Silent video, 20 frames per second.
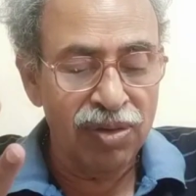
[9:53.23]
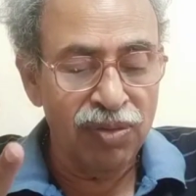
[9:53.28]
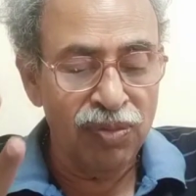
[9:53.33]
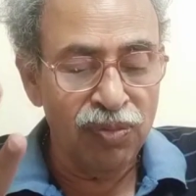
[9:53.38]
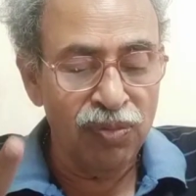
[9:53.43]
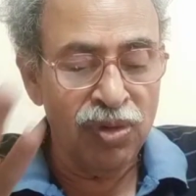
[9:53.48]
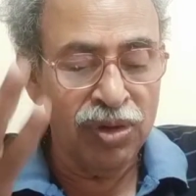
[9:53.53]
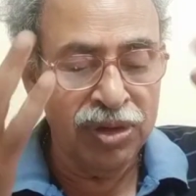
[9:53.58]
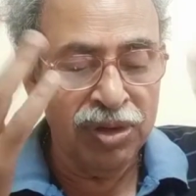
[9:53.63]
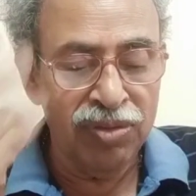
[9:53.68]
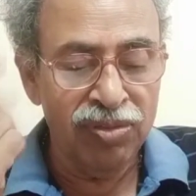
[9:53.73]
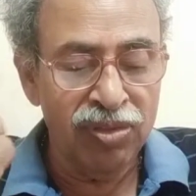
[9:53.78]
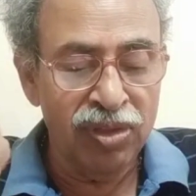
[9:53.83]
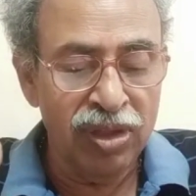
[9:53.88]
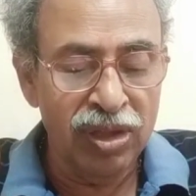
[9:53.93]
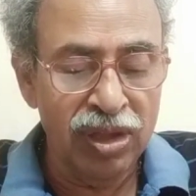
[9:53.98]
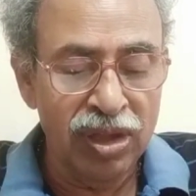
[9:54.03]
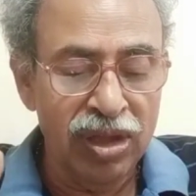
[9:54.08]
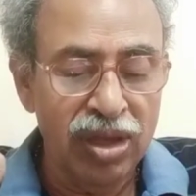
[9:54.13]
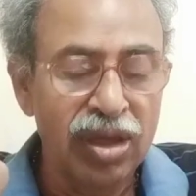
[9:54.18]
What is
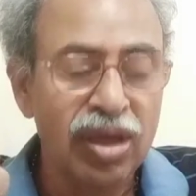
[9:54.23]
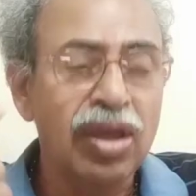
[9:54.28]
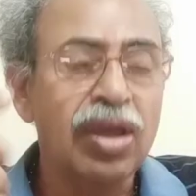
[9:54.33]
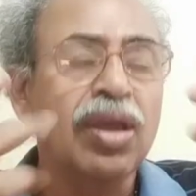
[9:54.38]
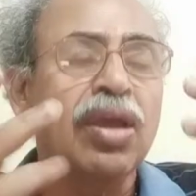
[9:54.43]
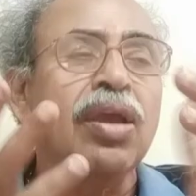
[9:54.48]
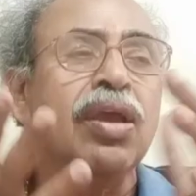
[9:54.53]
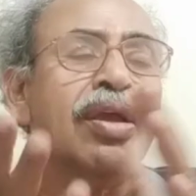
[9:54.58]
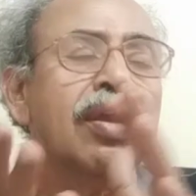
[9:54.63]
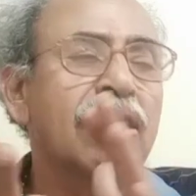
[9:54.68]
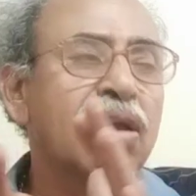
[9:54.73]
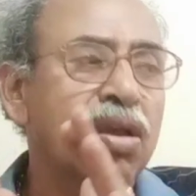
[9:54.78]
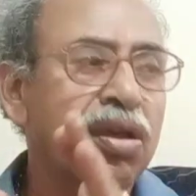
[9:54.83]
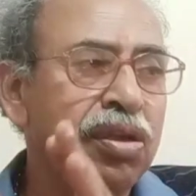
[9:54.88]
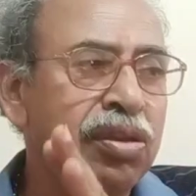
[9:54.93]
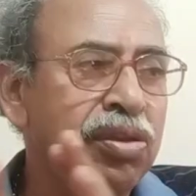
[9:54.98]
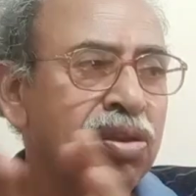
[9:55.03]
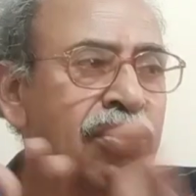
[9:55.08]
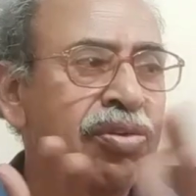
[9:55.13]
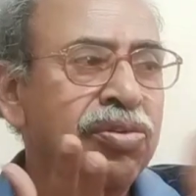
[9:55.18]

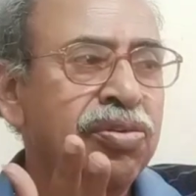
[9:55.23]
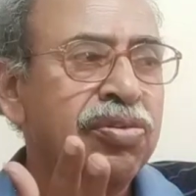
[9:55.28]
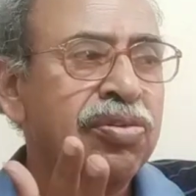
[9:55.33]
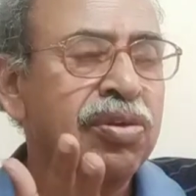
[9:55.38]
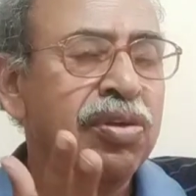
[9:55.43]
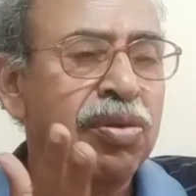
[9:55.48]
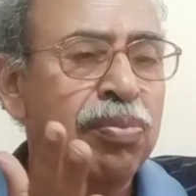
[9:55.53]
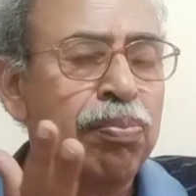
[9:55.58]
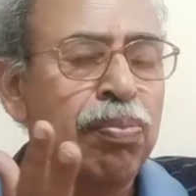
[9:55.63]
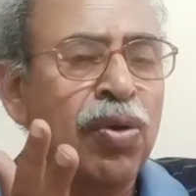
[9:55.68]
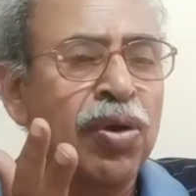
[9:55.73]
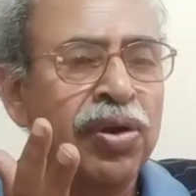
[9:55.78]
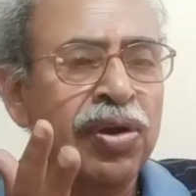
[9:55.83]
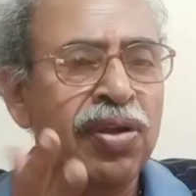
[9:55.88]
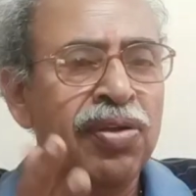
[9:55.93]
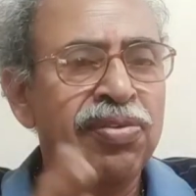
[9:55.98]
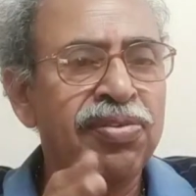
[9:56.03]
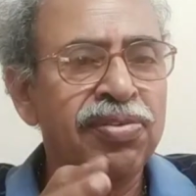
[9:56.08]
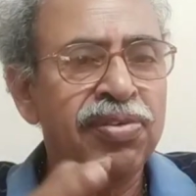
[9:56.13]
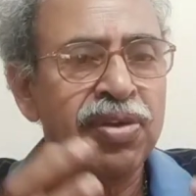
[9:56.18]
this
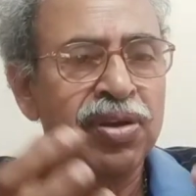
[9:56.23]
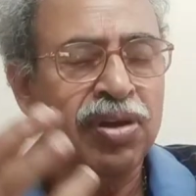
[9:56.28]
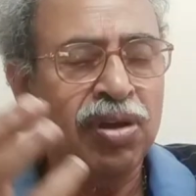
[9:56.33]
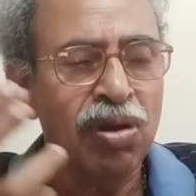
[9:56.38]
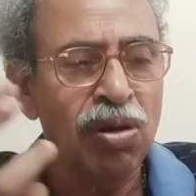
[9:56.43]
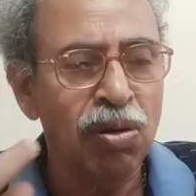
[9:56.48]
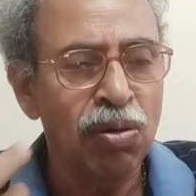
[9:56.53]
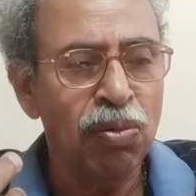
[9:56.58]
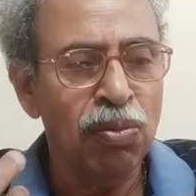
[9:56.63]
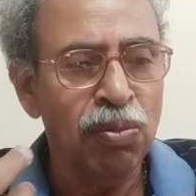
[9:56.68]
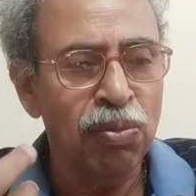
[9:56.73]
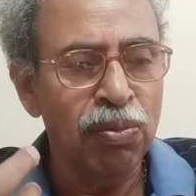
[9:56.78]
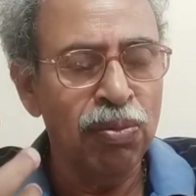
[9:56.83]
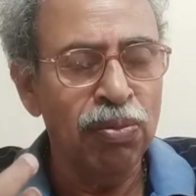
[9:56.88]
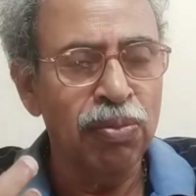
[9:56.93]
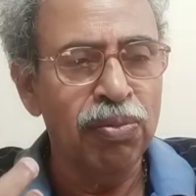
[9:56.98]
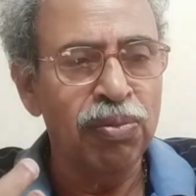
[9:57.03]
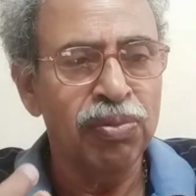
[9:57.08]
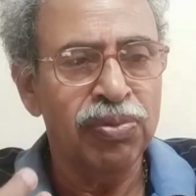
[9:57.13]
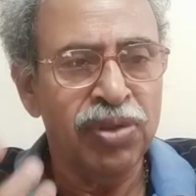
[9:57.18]
importance and how,
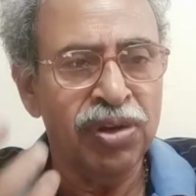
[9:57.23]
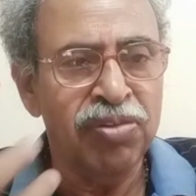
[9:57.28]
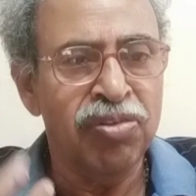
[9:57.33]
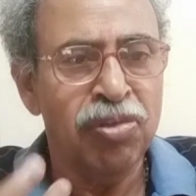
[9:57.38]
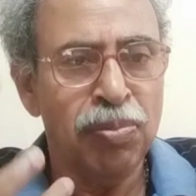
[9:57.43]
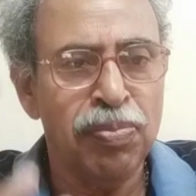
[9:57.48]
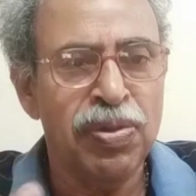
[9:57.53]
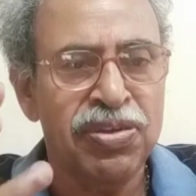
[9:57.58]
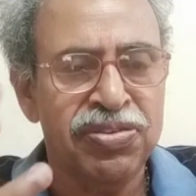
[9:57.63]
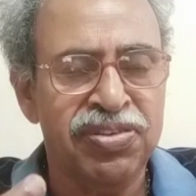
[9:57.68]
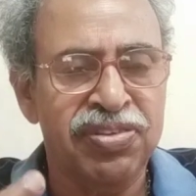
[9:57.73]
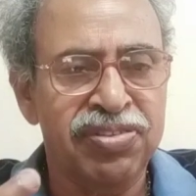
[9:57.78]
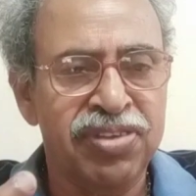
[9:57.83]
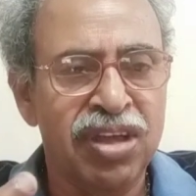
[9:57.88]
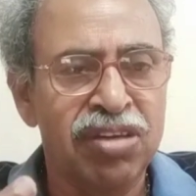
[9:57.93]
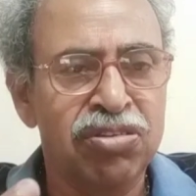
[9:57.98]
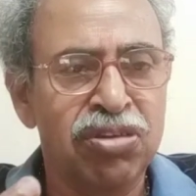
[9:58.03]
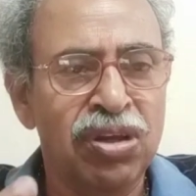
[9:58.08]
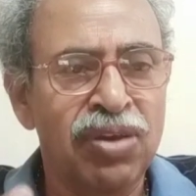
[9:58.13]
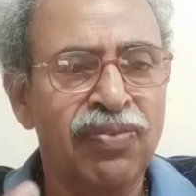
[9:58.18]
that is the basics
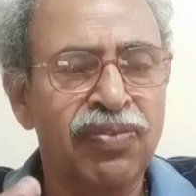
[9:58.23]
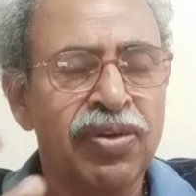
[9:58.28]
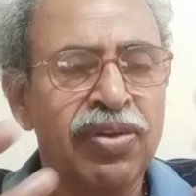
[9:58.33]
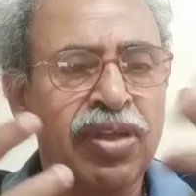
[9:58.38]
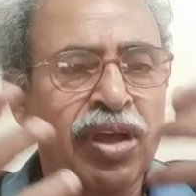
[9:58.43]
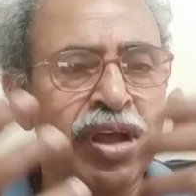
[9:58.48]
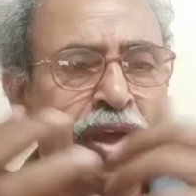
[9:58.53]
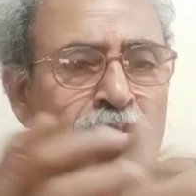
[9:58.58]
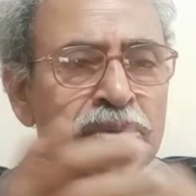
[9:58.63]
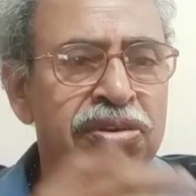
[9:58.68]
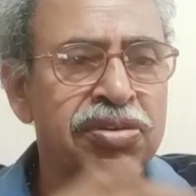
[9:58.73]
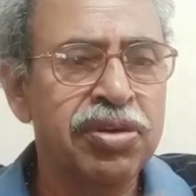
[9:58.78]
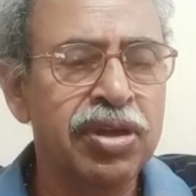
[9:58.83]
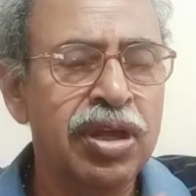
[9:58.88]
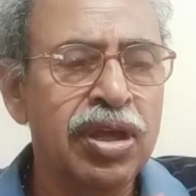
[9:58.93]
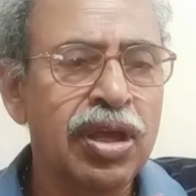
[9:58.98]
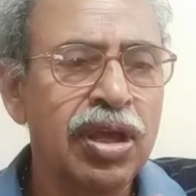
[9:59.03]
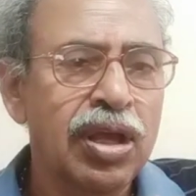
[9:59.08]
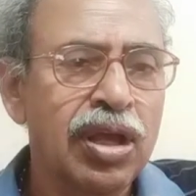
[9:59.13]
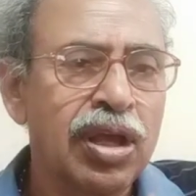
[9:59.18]
actually for the chemistry.
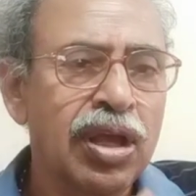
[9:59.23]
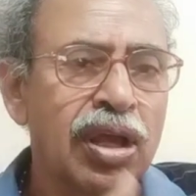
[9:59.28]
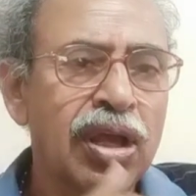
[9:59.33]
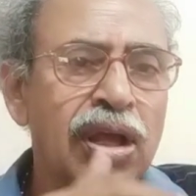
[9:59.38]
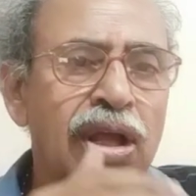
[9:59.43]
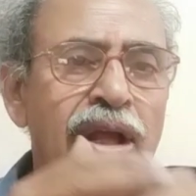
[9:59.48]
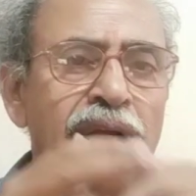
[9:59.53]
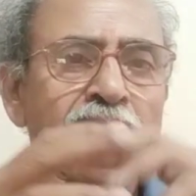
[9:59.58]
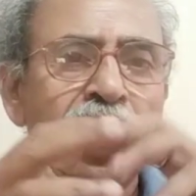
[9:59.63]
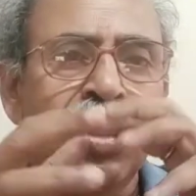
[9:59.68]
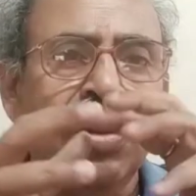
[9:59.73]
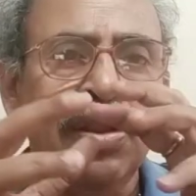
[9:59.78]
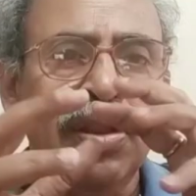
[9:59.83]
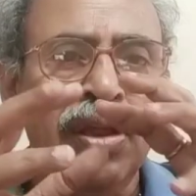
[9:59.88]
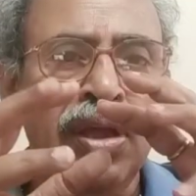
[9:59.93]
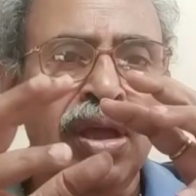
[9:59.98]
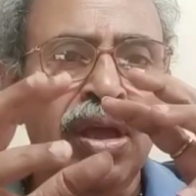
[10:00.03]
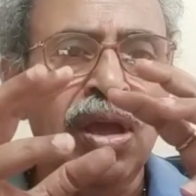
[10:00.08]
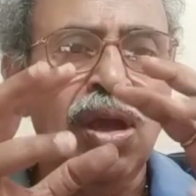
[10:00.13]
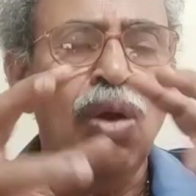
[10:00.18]

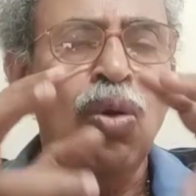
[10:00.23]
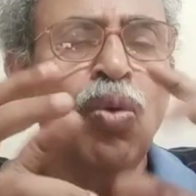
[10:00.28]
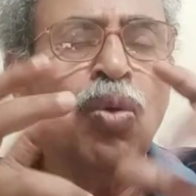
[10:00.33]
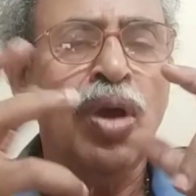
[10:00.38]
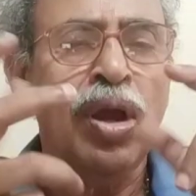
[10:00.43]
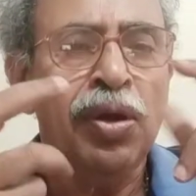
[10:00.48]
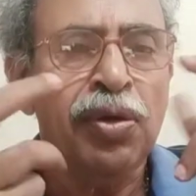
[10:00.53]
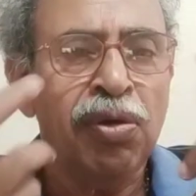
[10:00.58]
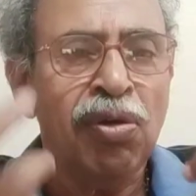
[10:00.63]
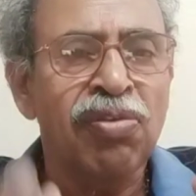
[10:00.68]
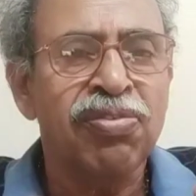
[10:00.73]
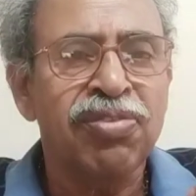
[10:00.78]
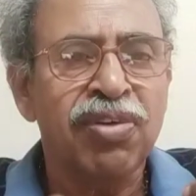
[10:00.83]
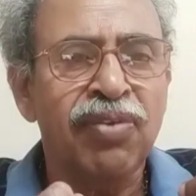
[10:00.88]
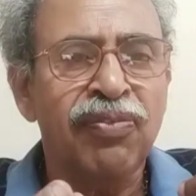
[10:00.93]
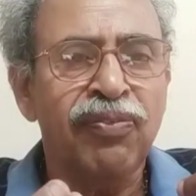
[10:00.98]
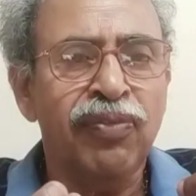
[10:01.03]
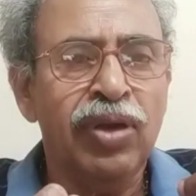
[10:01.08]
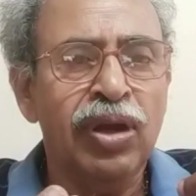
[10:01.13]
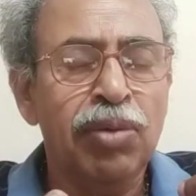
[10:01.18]
the how electrons are
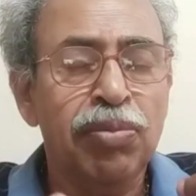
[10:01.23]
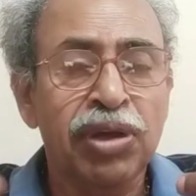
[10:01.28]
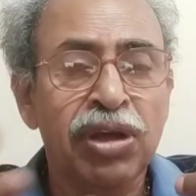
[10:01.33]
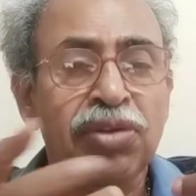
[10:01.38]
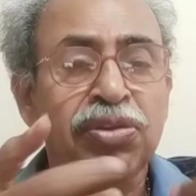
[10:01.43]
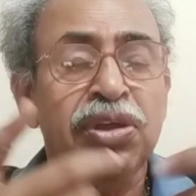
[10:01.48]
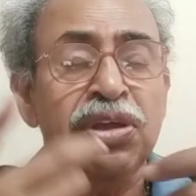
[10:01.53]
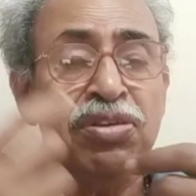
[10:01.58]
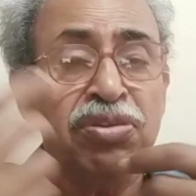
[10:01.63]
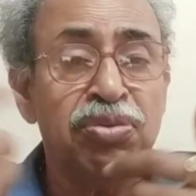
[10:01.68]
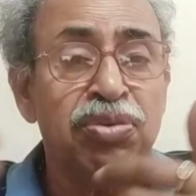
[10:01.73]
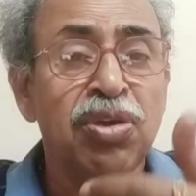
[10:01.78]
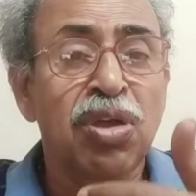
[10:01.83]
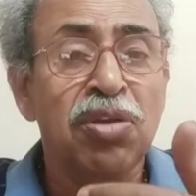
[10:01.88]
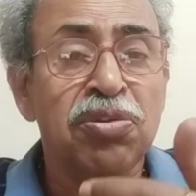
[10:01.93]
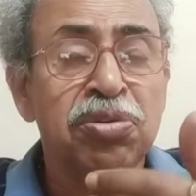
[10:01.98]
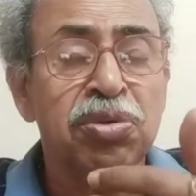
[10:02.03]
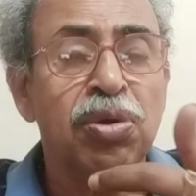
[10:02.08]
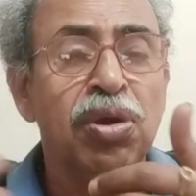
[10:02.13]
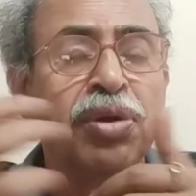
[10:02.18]
filled, because this was
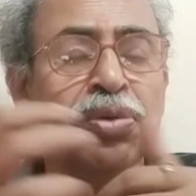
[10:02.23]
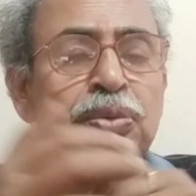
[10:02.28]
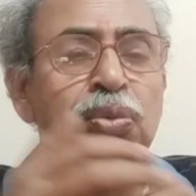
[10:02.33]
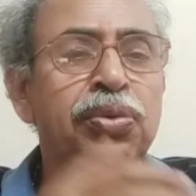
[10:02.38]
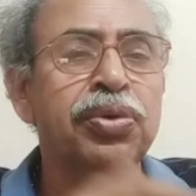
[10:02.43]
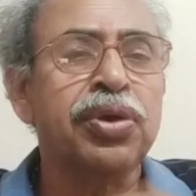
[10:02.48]
also not could